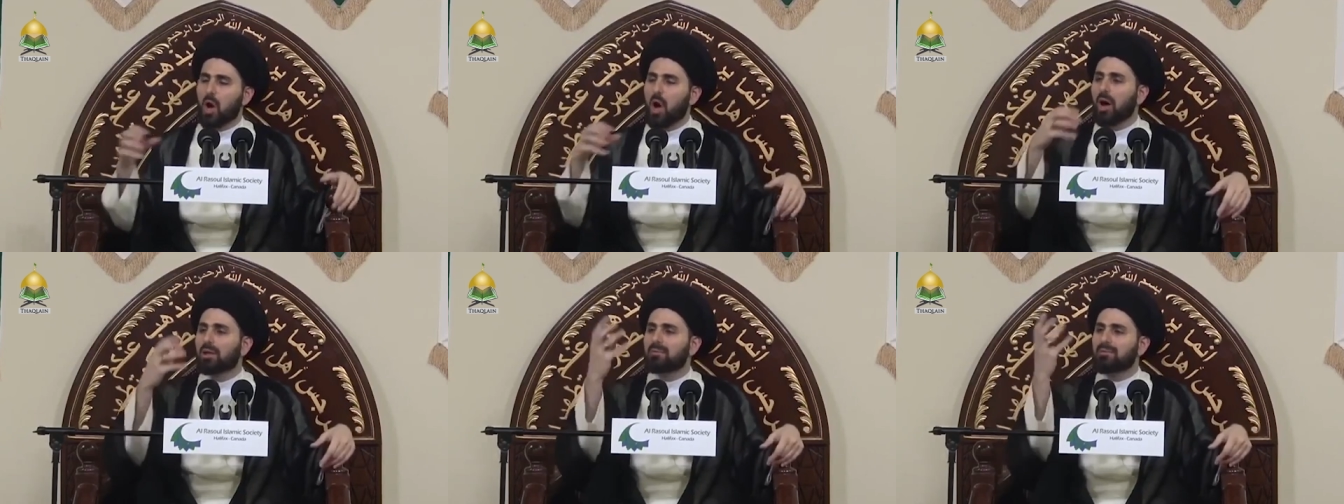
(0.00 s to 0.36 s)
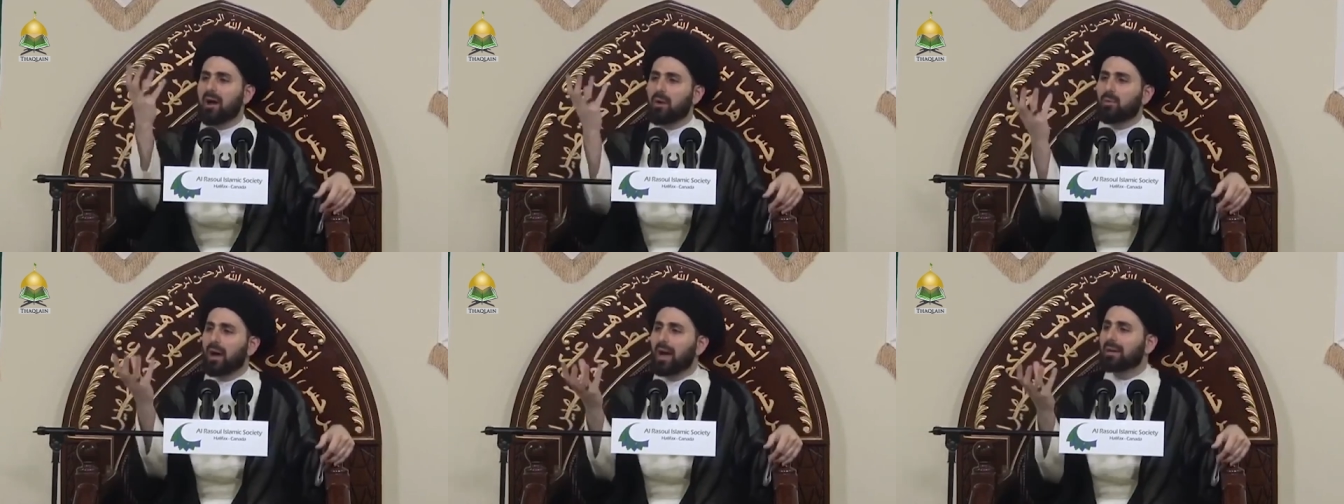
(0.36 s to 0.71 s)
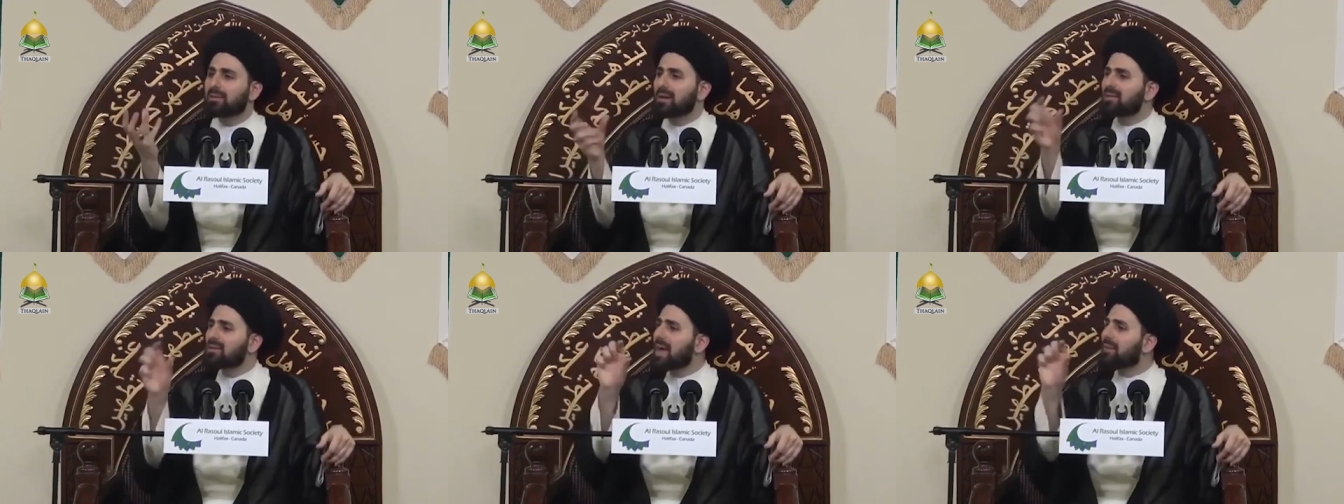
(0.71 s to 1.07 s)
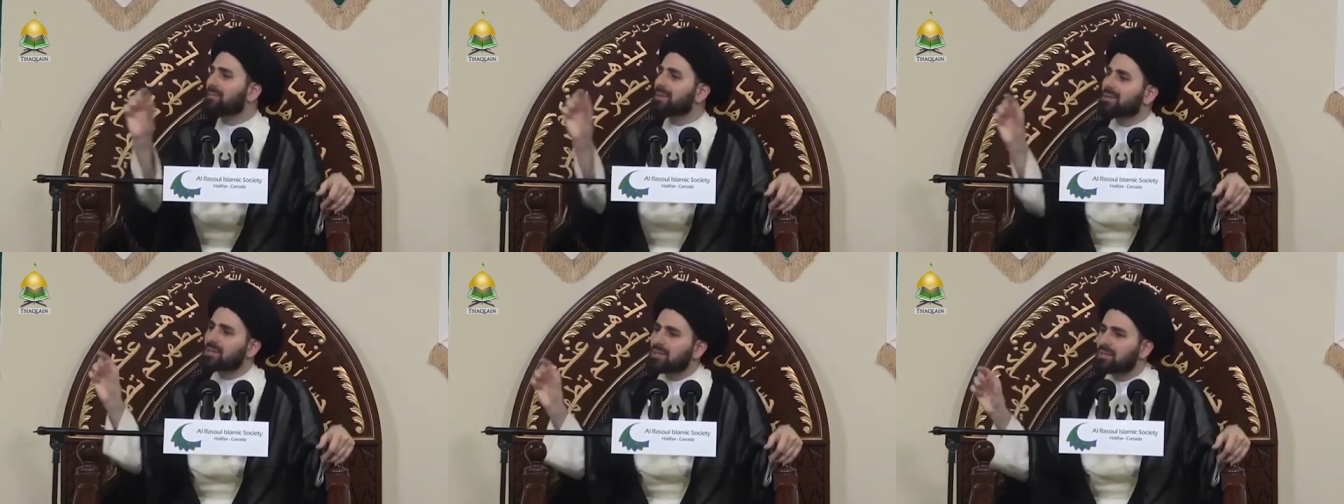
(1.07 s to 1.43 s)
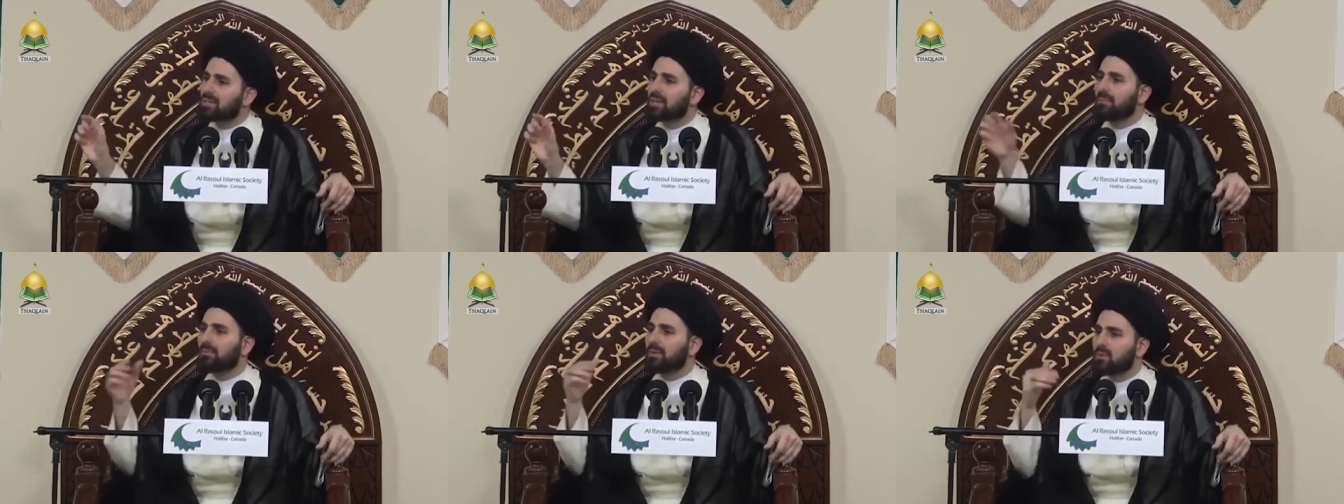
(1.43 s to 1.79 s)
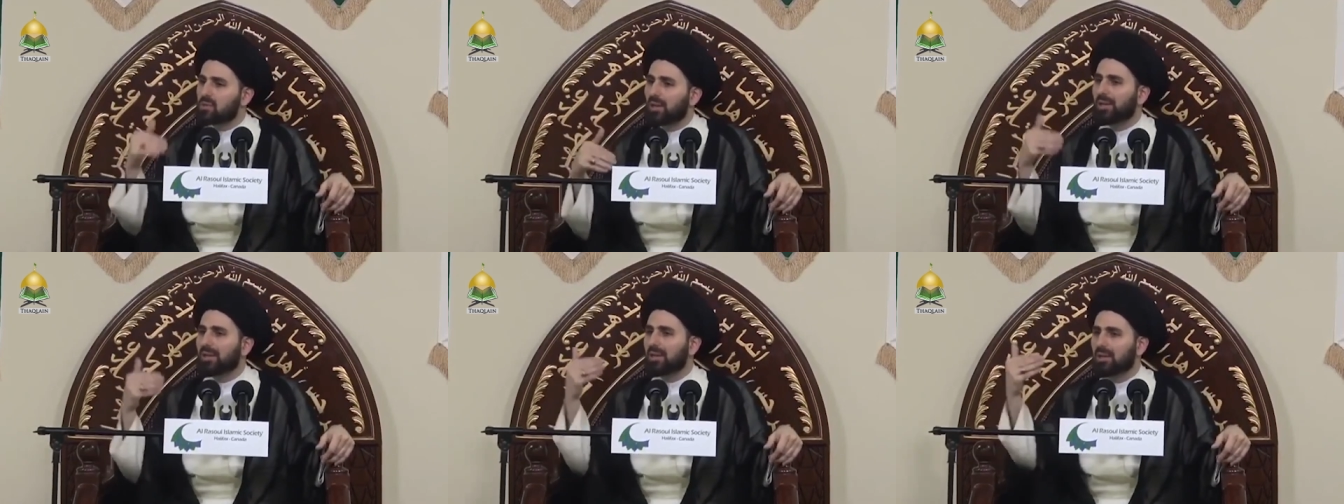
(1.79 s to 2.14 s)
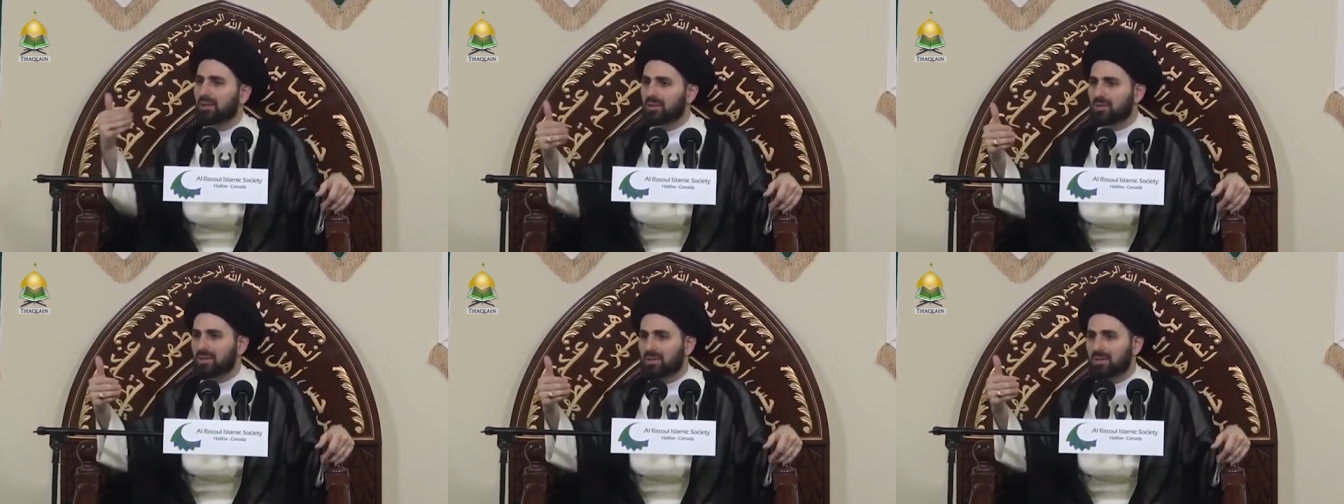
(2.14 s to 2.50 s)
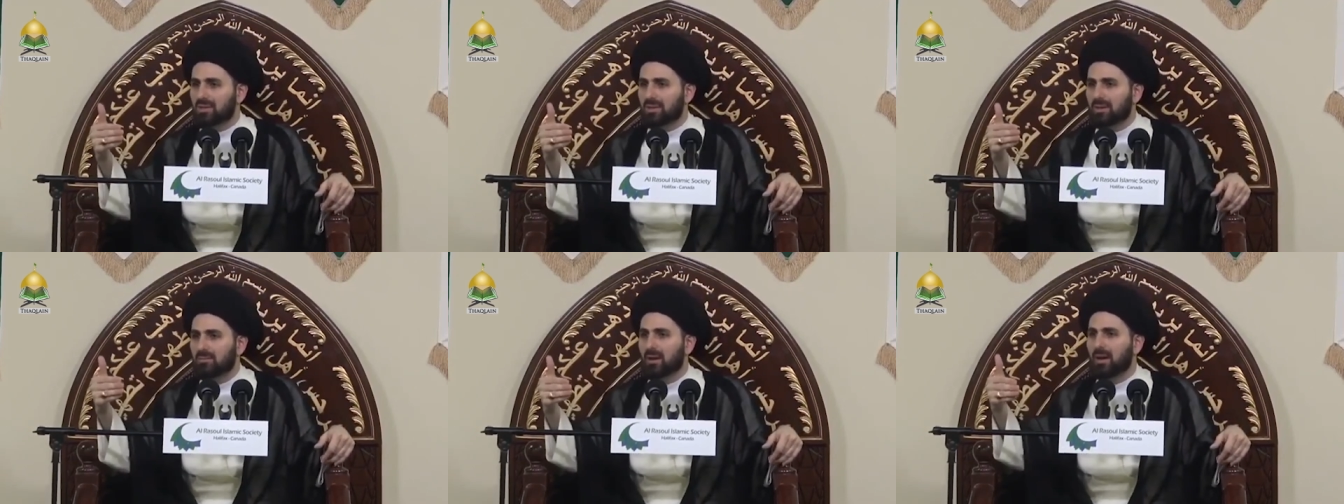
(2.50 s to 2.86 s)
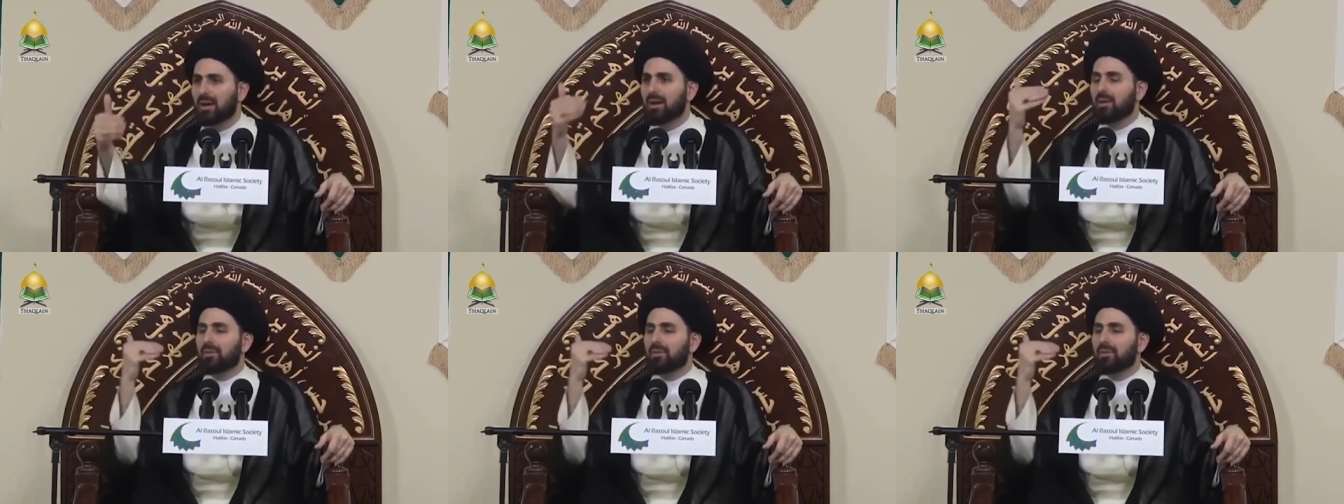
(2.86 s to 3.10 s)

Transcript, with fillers: All of our hadiths have a system. There's a legal system.